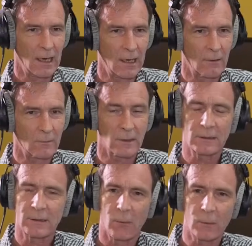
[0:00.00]
I
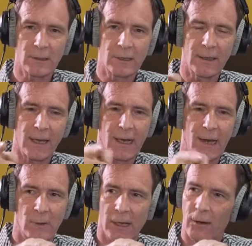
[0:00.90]
wonder, can that
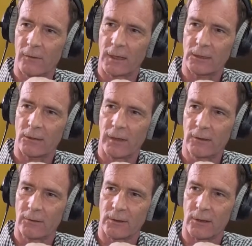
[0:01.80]
camera get on that
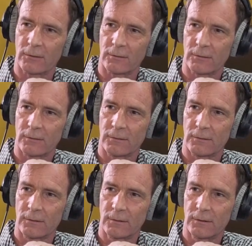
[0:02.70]
screen or not?
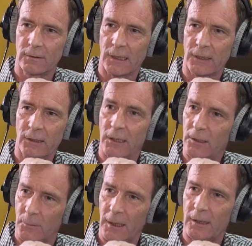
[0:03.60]
Are
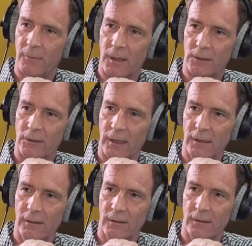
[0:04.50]
you picking up that
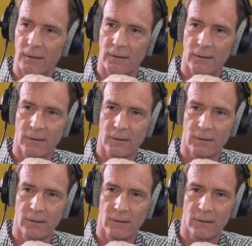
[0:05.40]
screen?
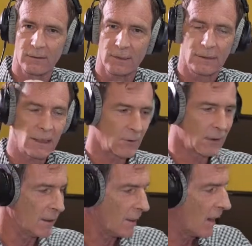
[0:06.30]
Just see if you can.